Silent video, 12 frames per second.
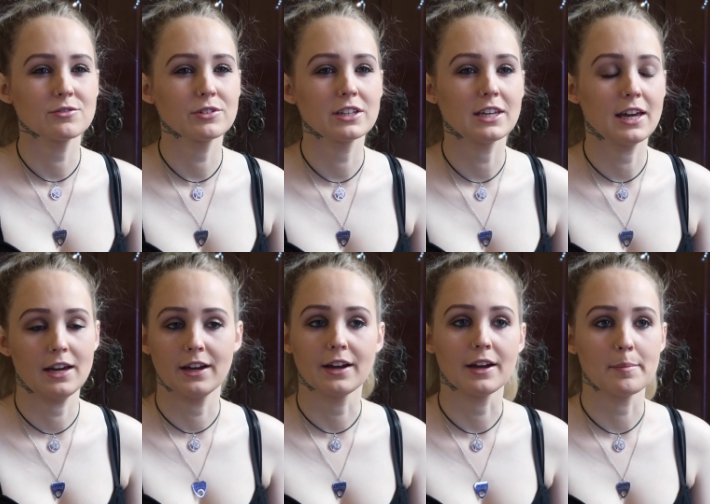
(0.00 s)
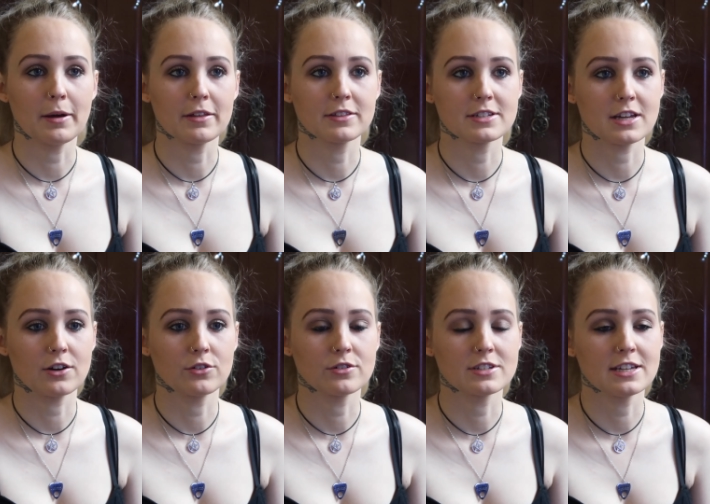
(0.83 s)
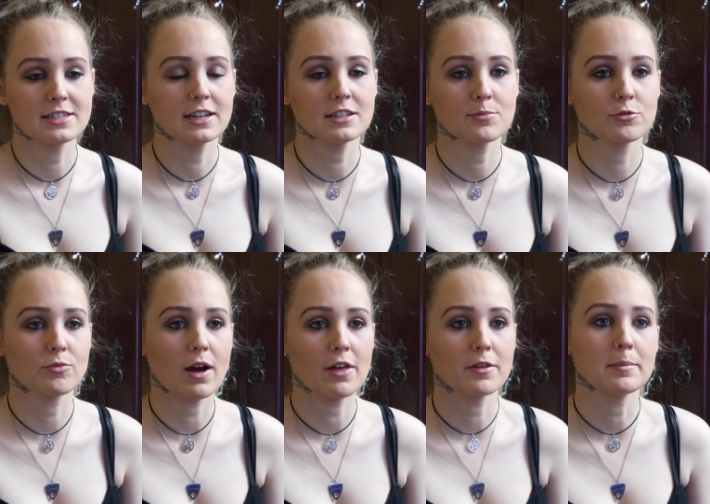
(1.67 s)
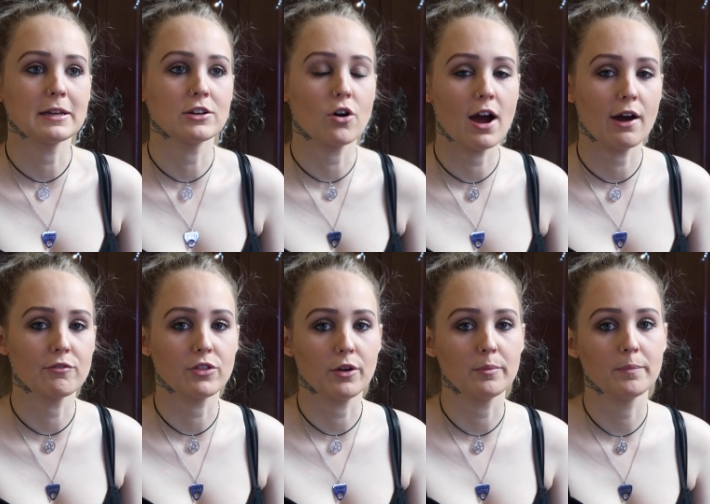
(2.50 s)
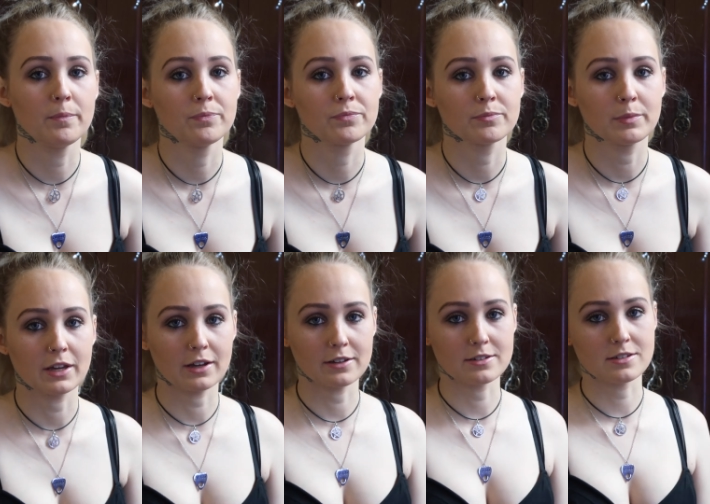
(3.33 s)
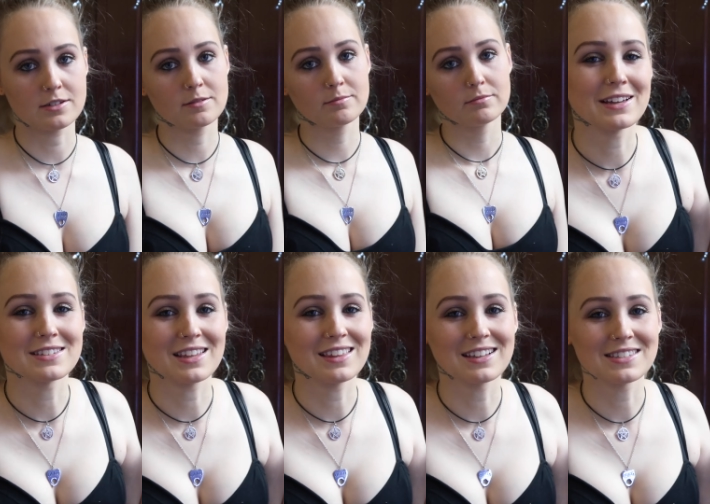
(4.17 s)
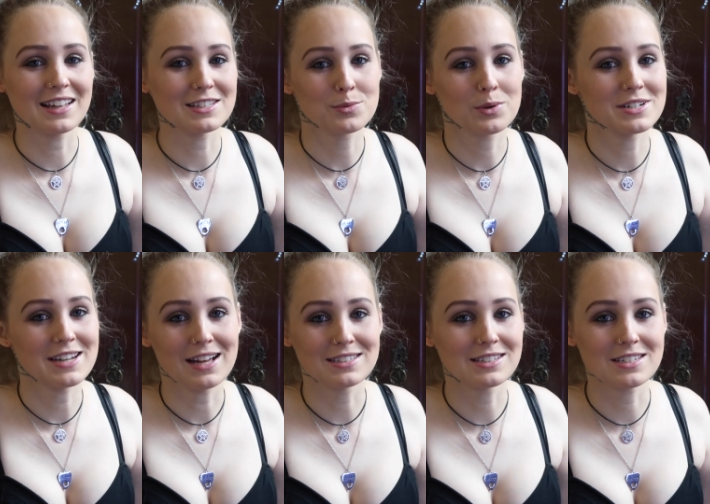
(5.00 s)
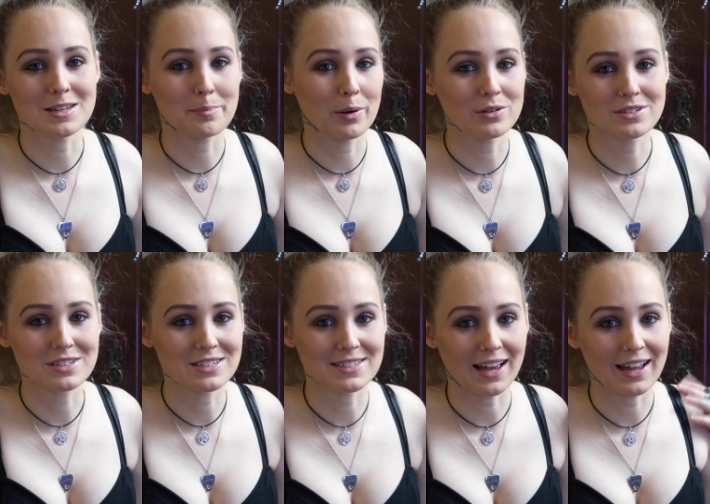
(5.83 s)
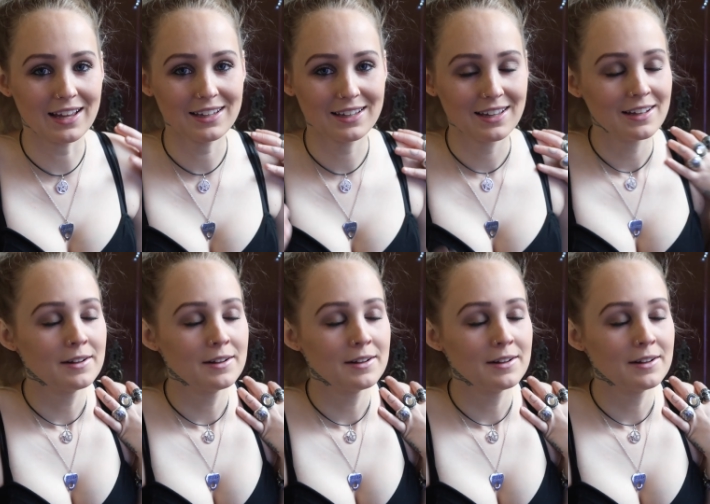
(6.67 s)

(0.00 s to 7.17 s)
really care about the tattoos. He said he would rather me not have them because he thinks that's what dads are supposed to say.